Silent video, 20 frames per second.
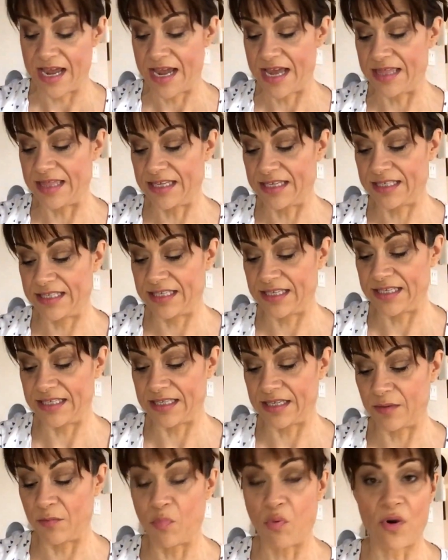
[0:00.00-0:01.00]
And this is
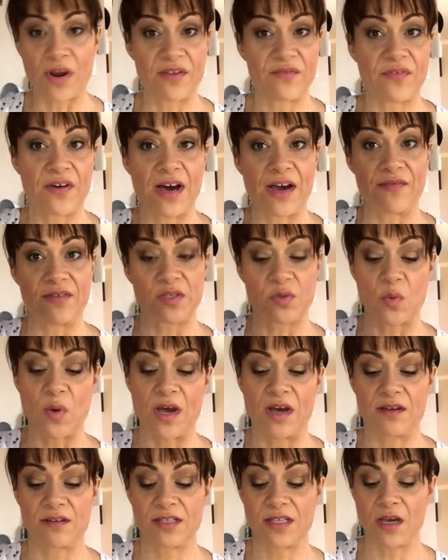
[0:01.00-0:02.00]
in 0.5 as
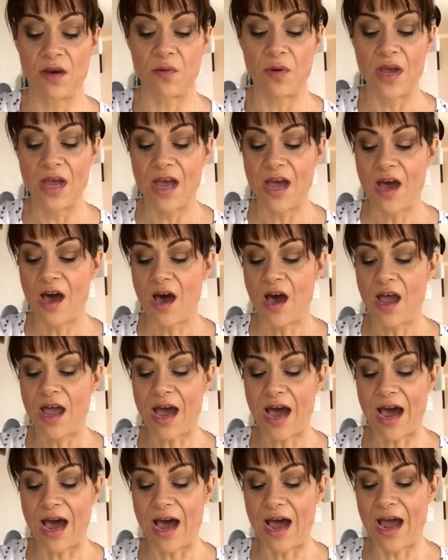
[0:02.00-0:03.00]
well. So
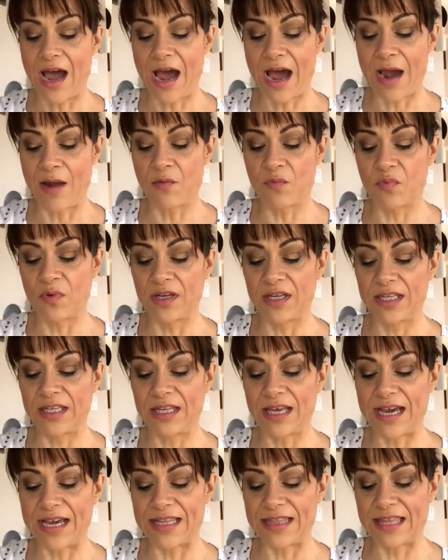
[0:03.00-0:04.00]
I really
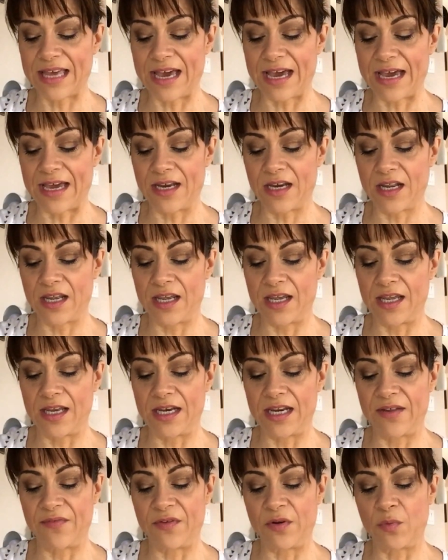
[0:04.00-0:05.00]
like that.
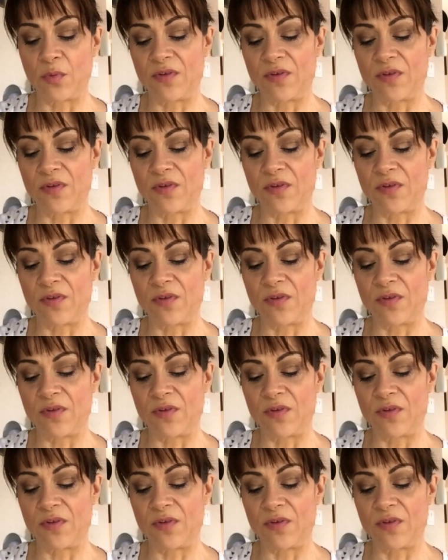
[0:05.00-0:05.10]
And if you